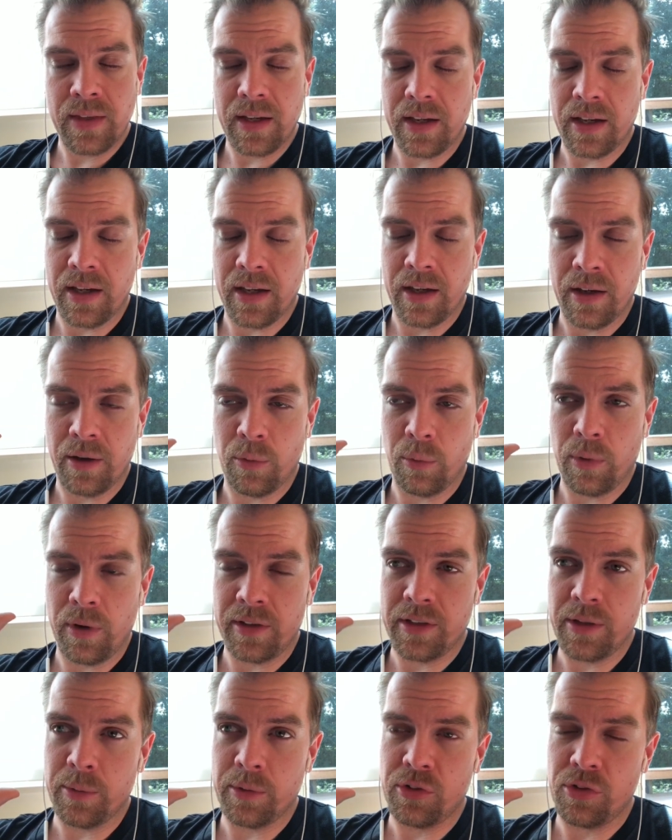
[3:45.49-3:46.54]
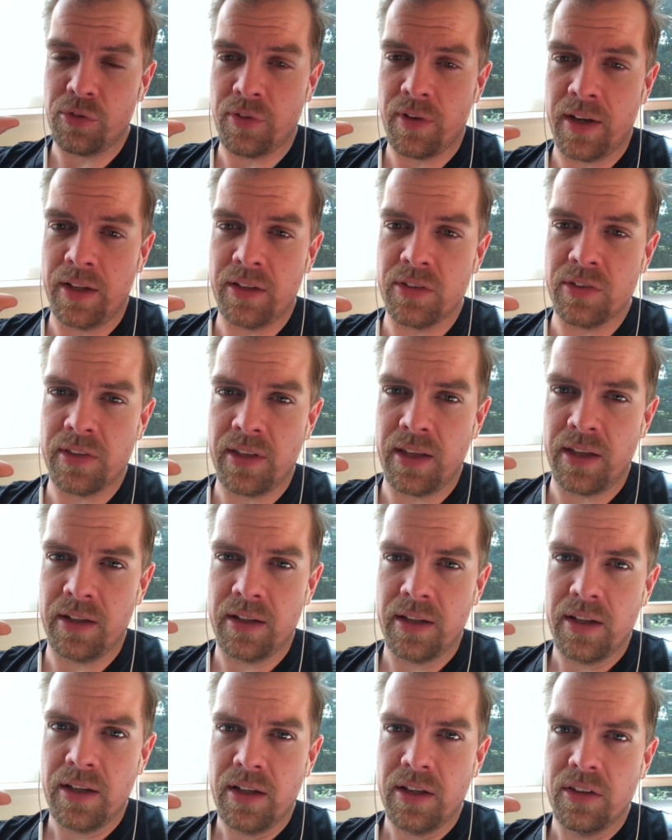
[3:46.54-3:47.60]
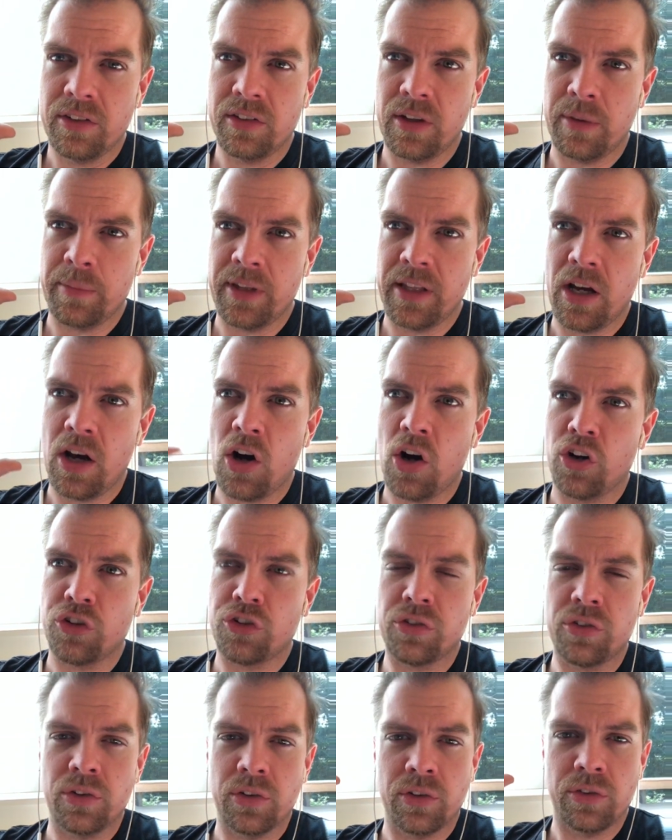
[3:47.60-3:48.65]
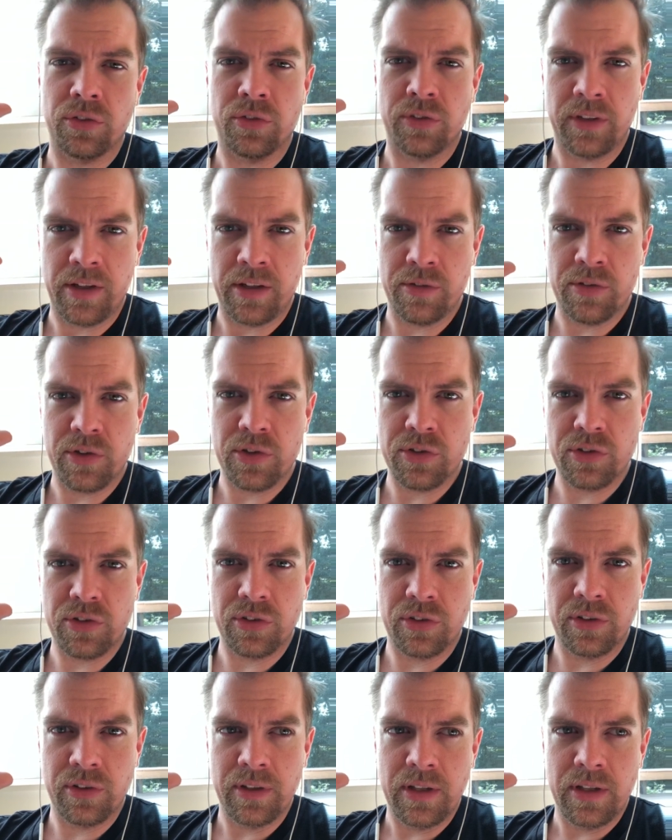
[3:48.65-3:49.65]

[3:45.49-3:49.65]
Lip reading: I think what you find is that some of the harsher flavors